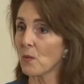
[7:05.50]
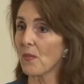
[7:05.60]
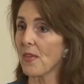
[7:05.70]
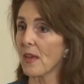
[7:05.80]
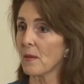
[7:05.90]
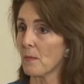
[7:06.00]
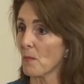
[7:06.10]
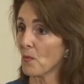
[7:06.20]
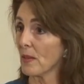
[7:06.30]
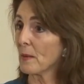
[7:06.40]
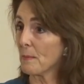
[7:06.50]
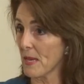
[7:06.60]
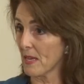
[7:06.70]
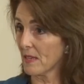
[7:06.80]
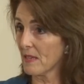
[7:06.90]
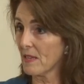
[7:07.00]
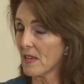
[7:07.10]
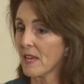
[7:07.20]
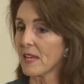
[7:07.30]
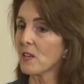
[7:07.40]
what they really mean
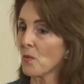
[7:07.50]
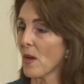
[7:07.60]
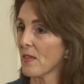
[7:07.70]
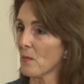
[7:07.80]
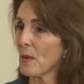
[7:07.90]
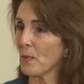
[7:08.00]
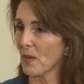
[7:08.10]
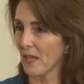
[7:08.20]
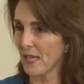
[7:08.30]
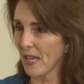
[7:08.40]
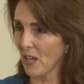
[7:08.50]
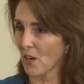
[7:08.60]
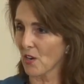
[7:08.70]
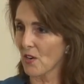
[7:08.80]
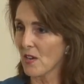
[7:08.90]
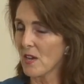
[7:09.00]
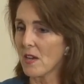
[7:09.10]
in a way that people can hear,